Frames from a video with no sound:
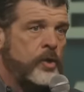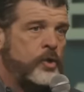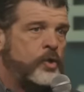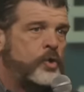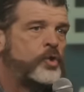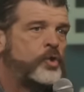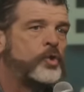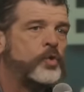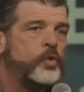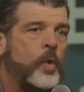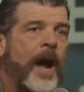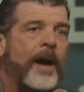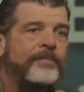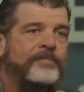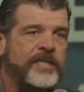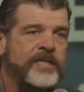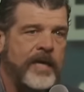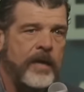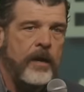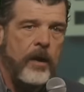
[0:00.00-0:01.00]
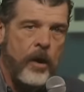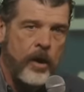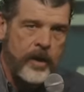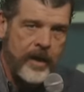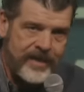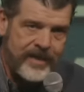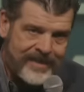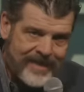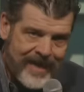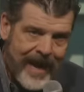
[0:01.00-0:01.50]
dropped it on a
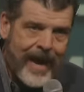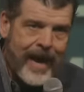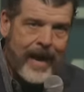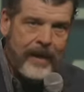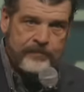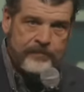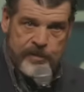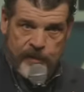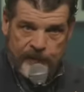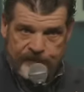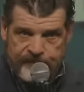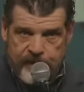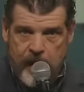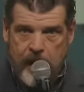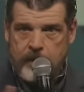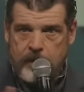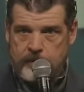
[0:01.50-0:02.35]
dime to follow